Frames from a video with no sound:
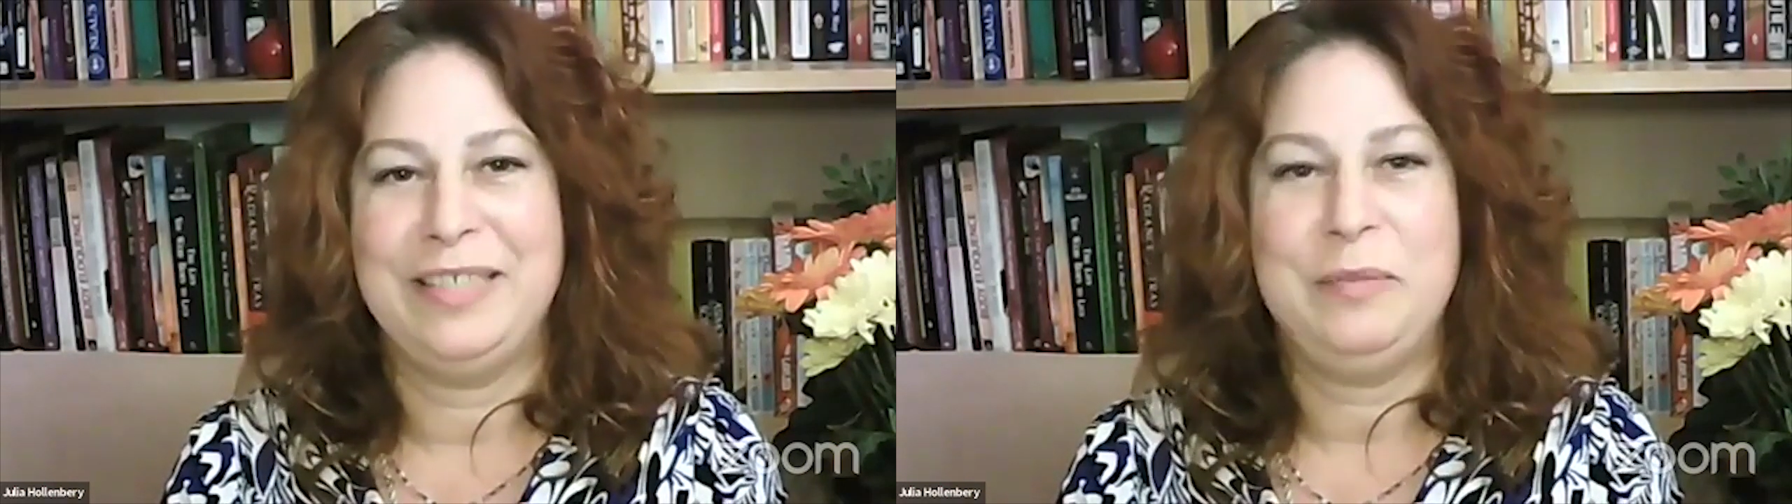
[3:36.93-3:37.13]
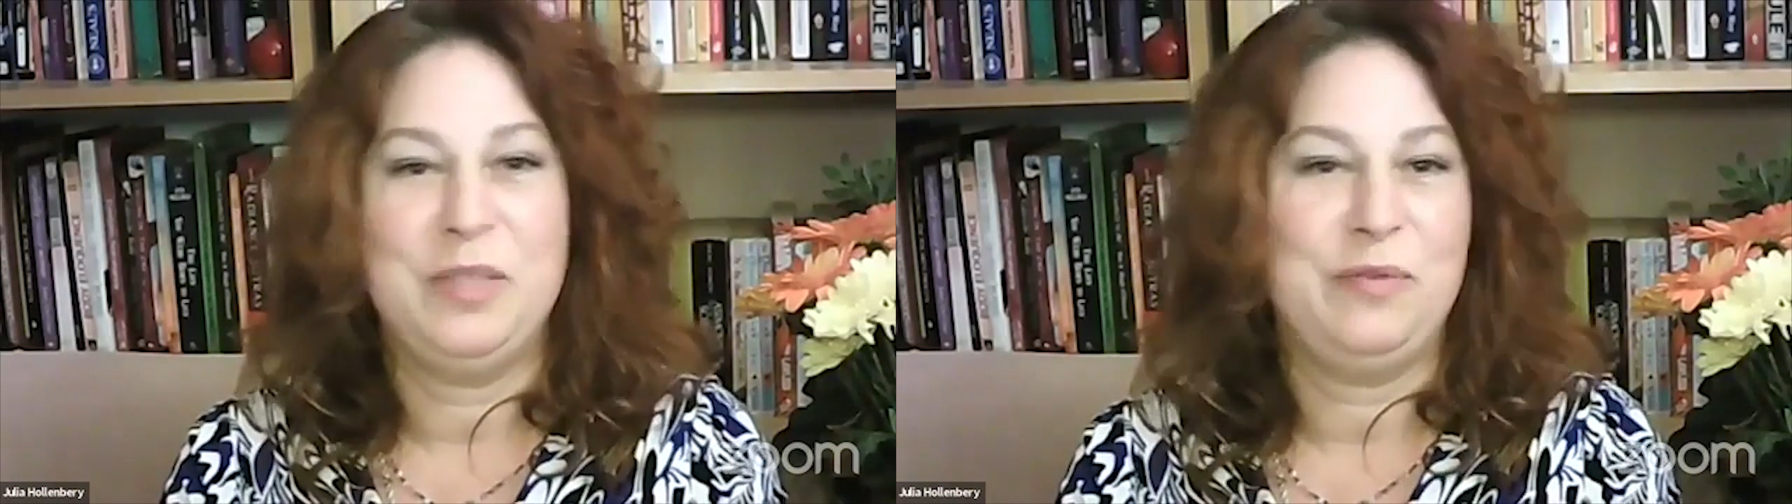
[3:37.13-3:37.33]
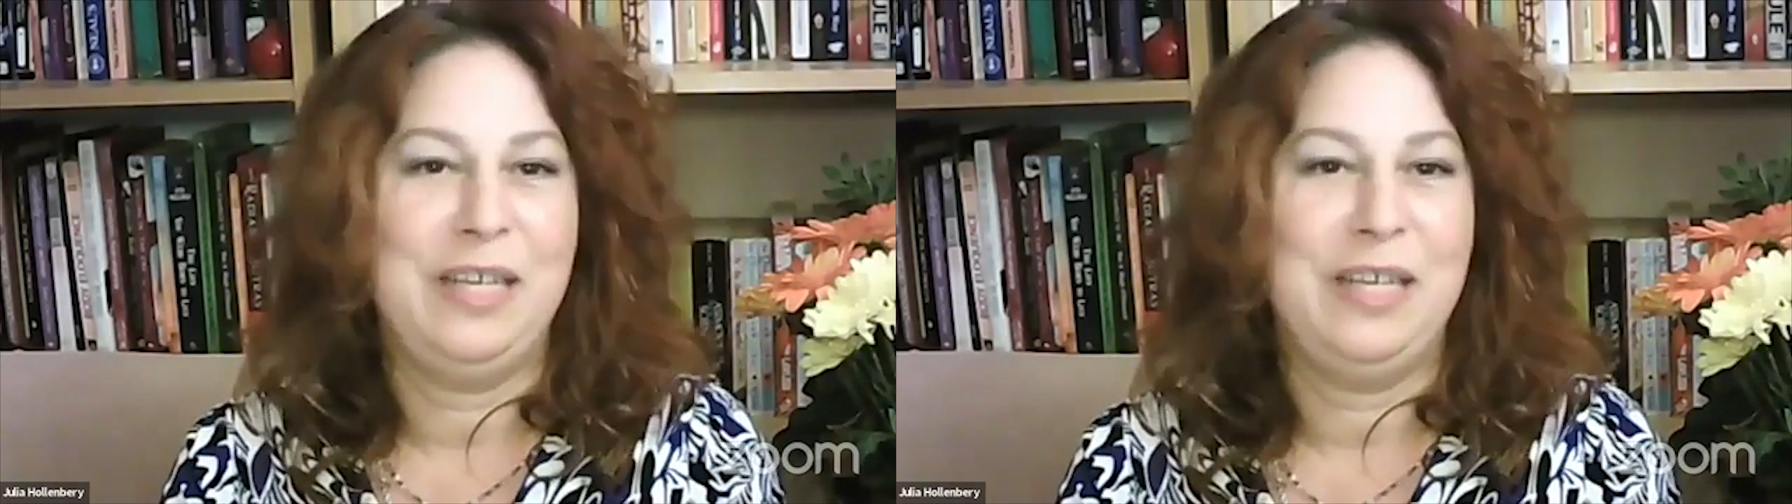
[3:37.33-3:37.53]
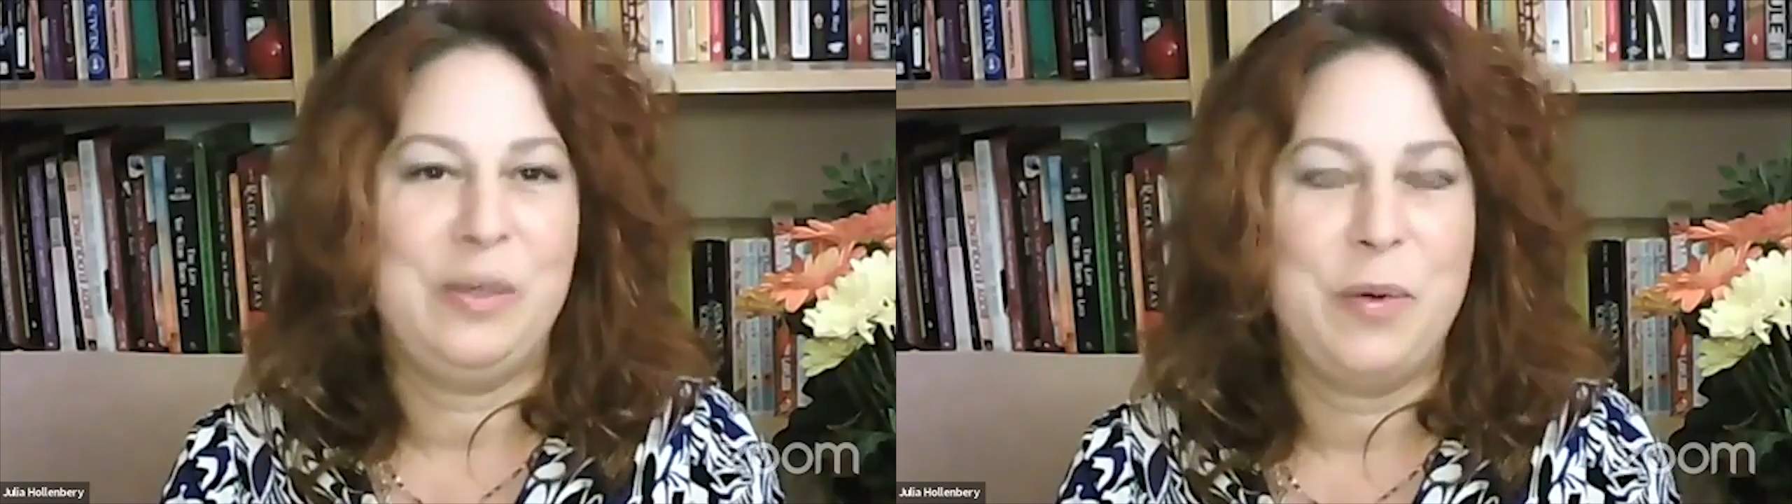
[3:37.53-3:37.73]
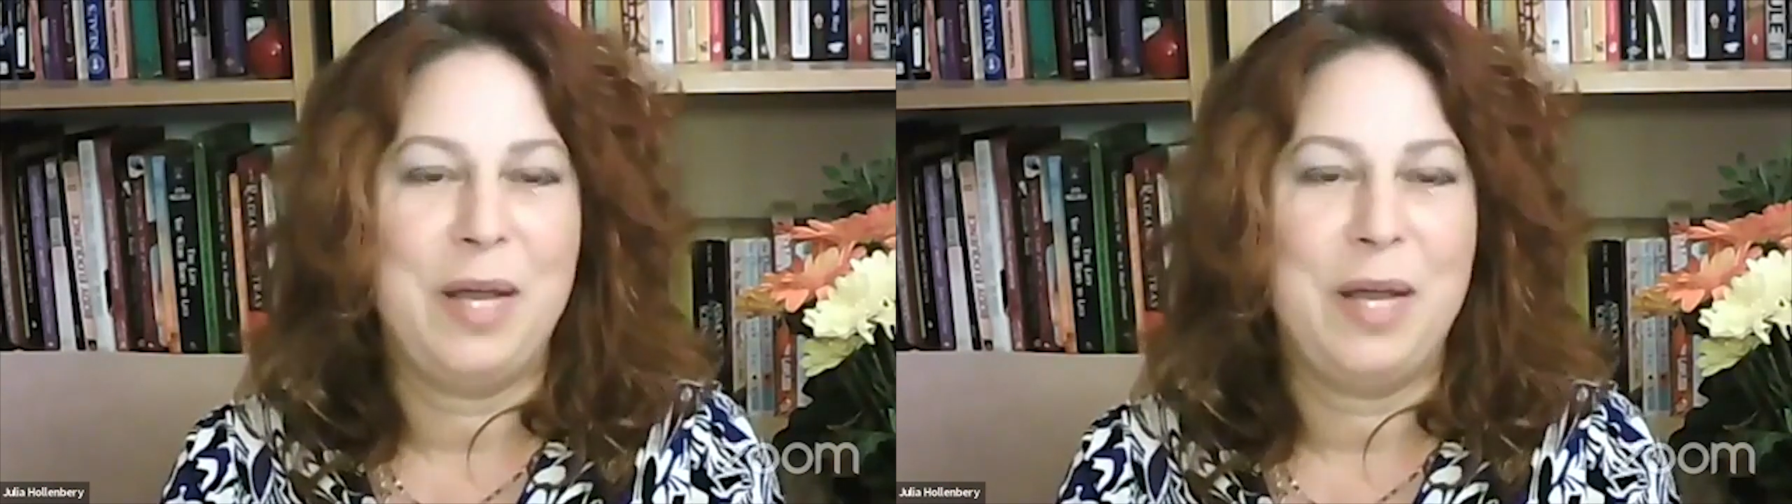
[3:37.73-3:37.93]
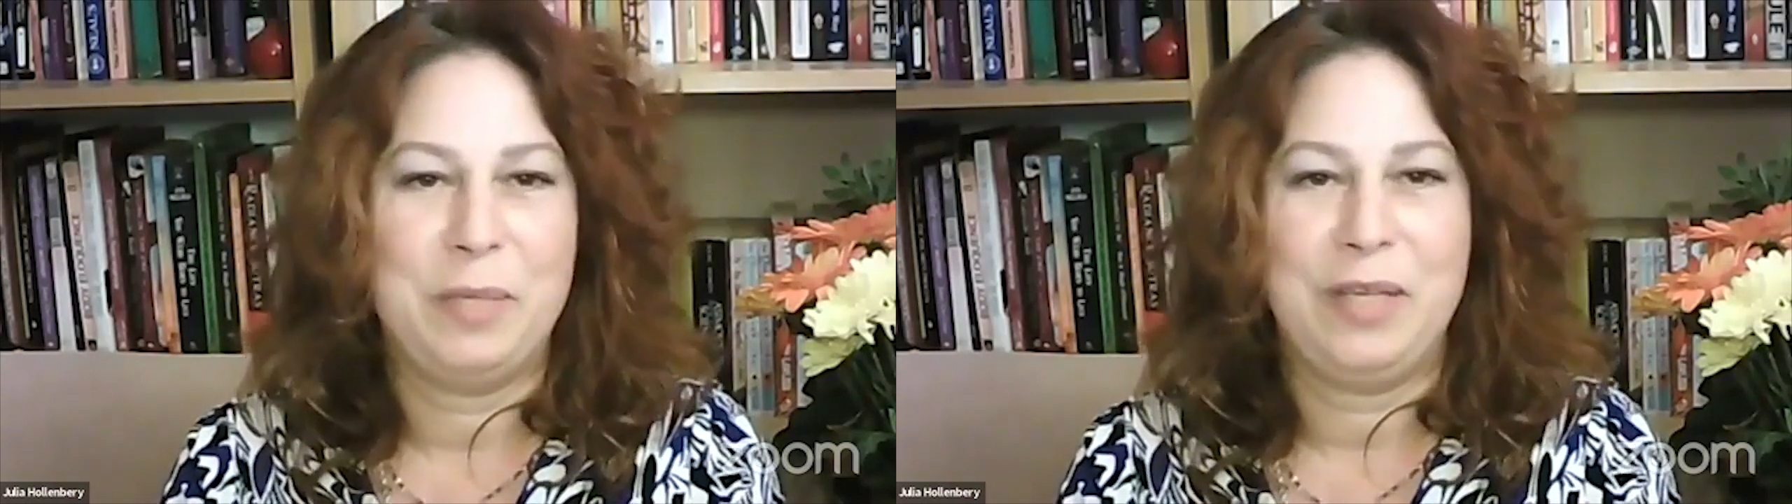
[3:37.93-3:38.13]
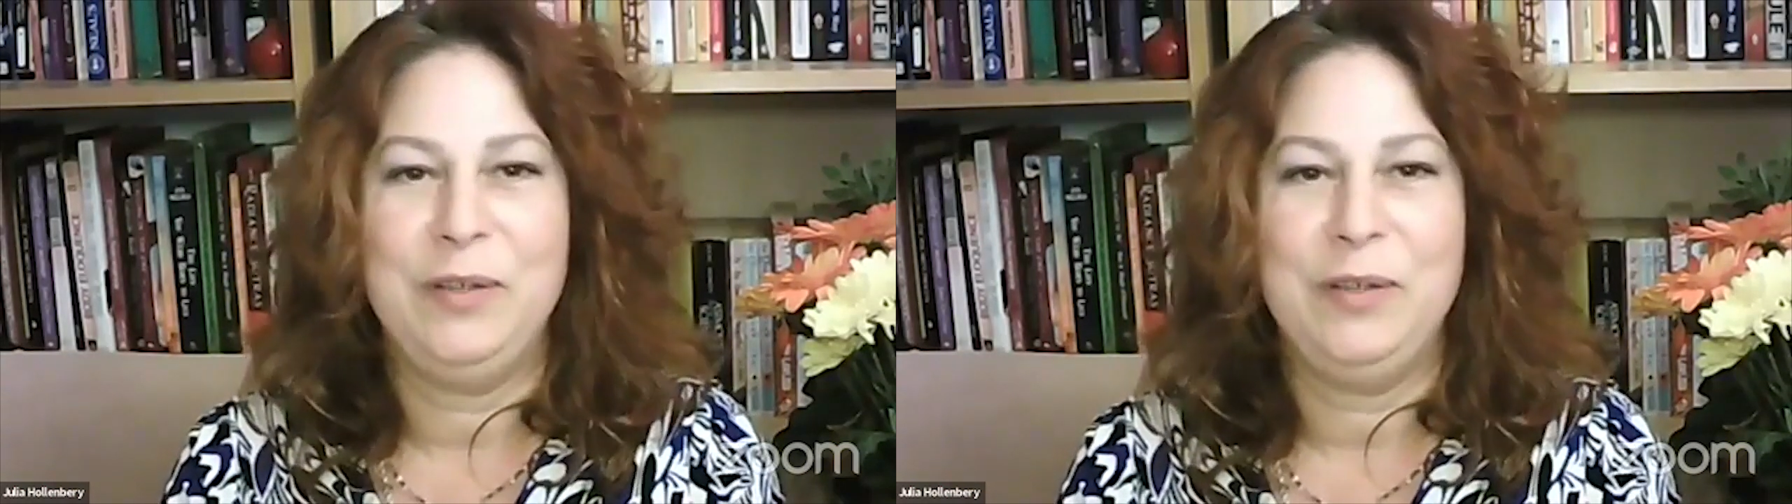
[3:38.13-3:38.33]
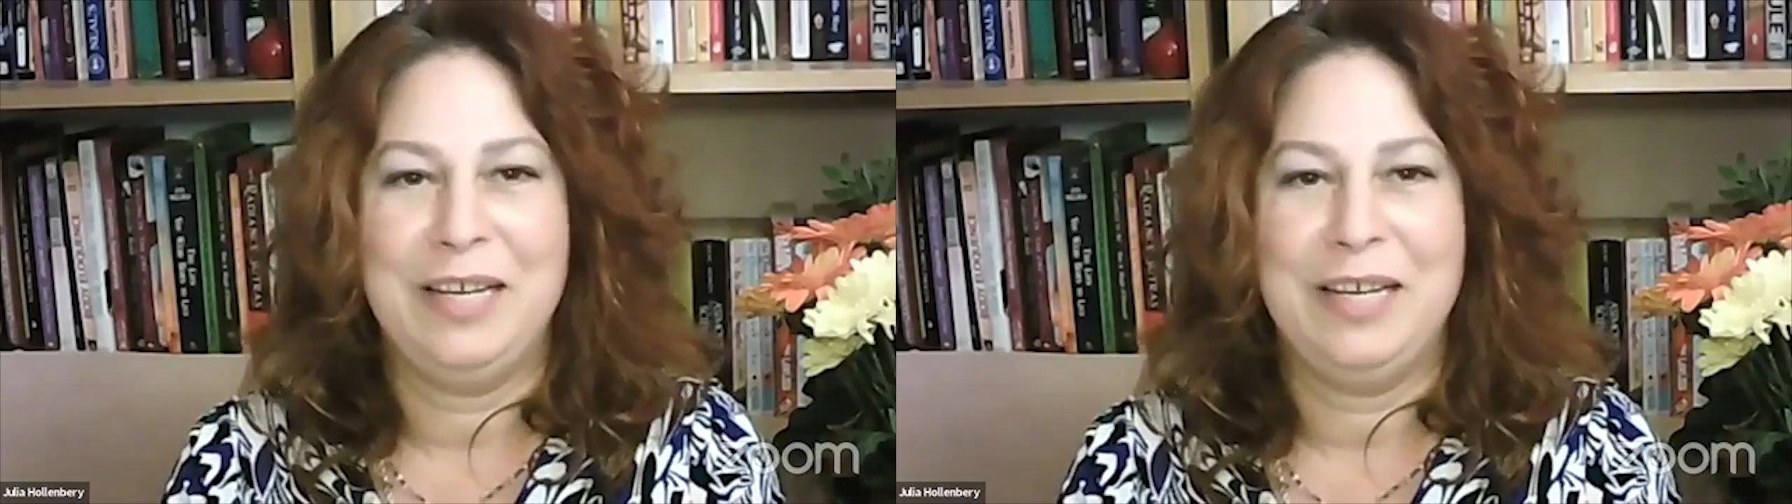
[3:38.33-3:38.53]
It was really quite
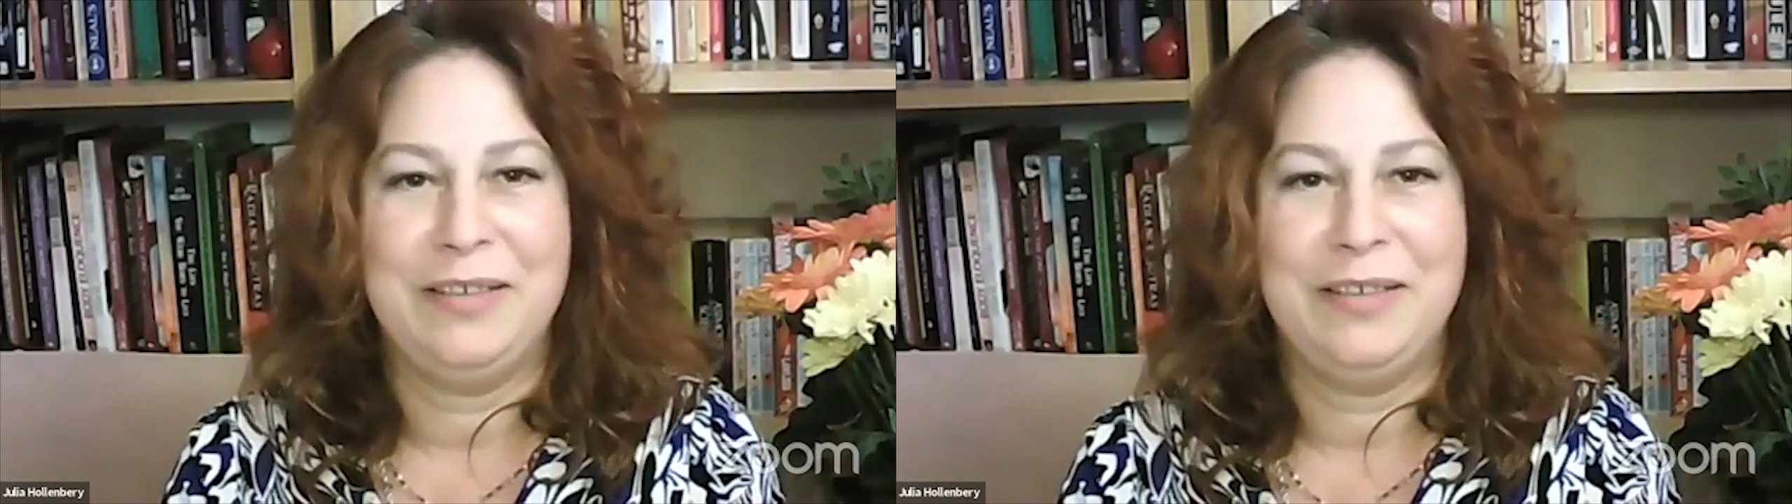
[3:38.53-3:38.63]
peculiar.